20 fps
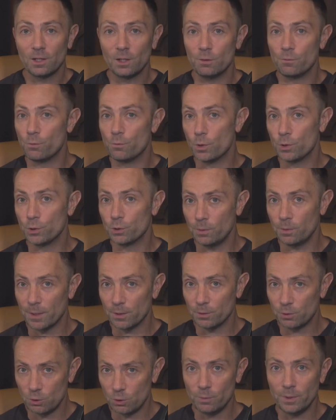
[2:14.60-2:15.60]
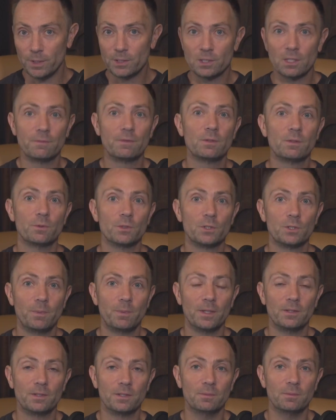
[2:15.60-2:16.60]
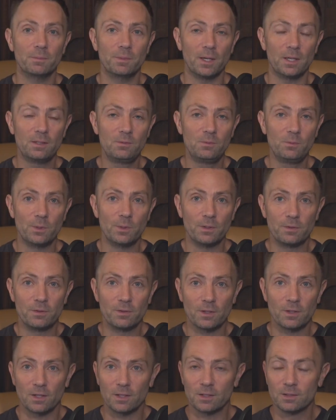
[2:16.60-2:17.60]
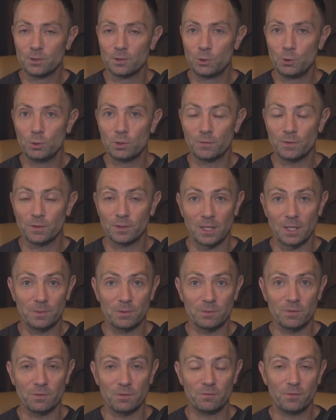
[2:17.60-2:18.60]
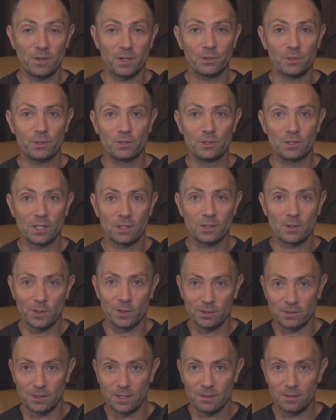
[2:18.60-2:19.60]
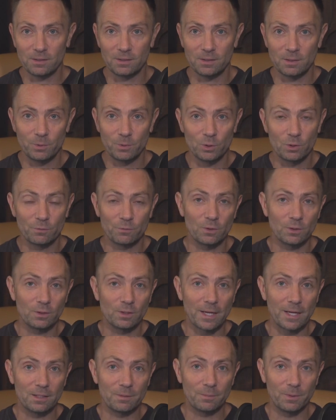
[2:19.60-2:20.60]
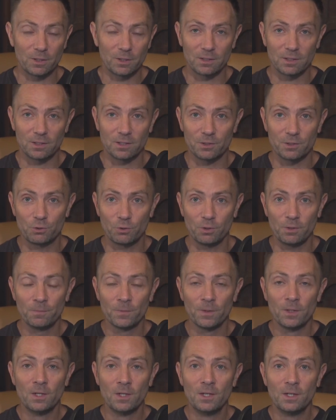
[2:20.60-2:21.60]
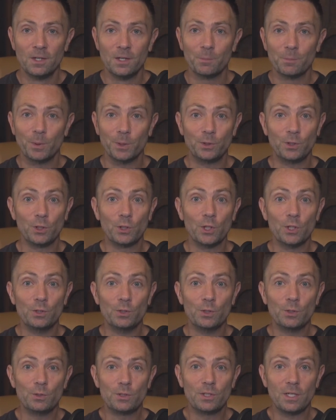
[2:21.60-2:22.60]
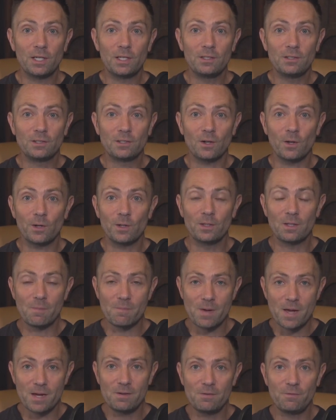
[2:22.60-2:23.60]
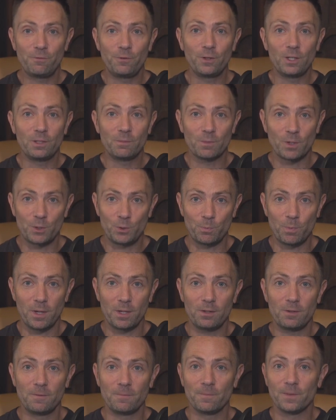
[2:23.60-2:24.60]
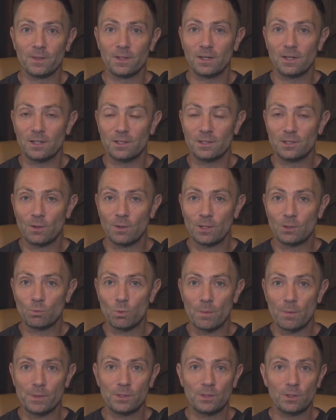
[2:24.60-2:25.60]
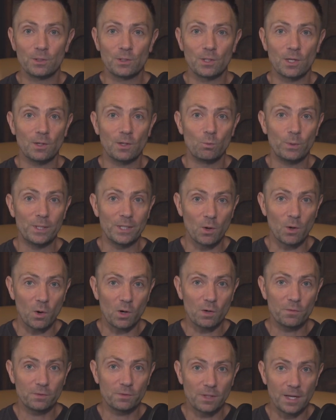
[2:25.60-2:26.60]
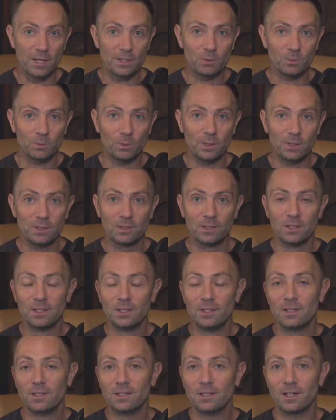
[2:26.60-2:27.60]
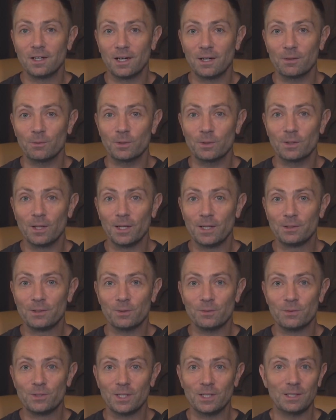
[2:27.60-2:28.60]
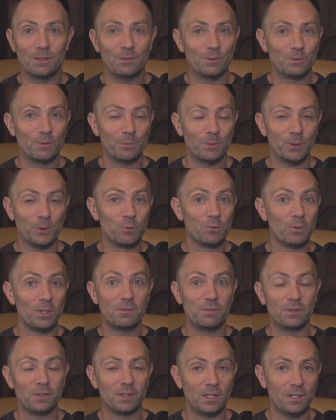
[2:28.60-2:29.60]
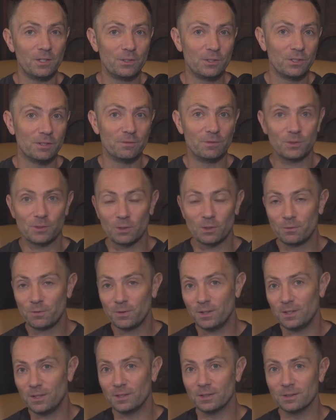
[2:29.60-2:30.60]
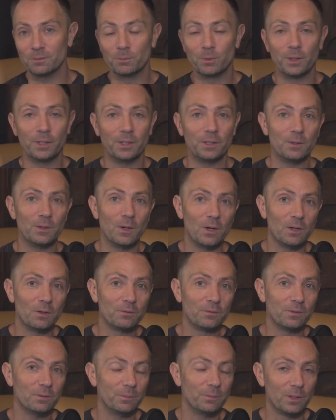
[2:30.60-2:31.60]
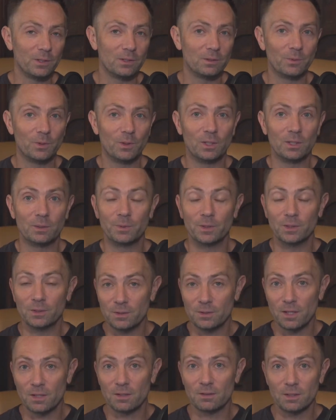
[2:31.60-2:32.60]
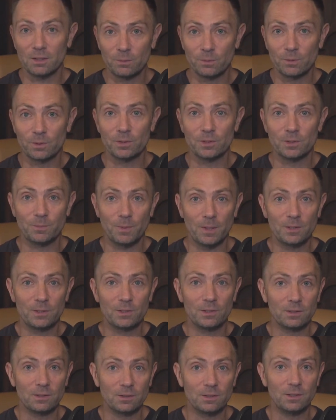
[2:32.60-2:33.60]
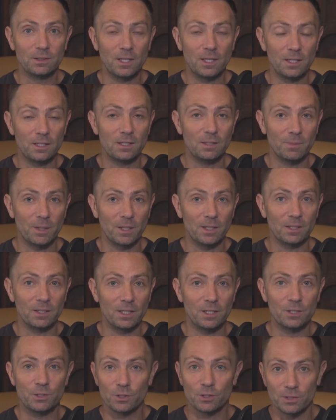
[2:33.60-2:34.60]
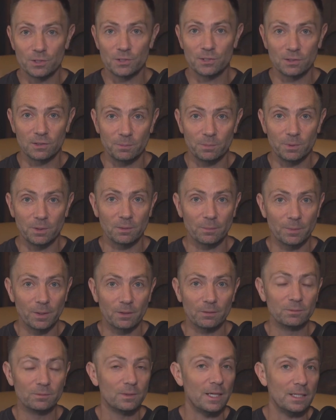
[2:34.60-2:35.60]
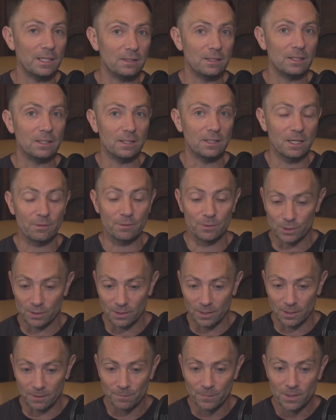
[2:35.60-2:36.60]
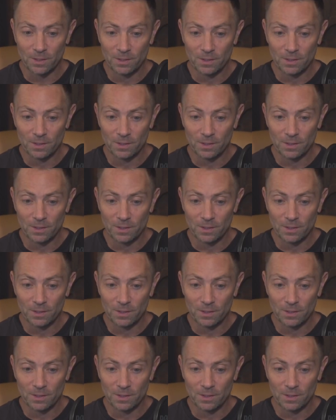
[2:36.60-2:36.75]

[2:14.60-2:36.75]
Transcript: Unfortunately, about two weeks of it was spent in bed with uh, two different types of infections I caught down in the beautiful Latin American country. But the good news is on the mend, feeling much better. Uh, so that's why we took a week off last week. Uh, I would like to have said that it was from a great vacation of surfing and playing golf and pickleball, but now it was basically taking medication and sleeping about eighteen hours a day.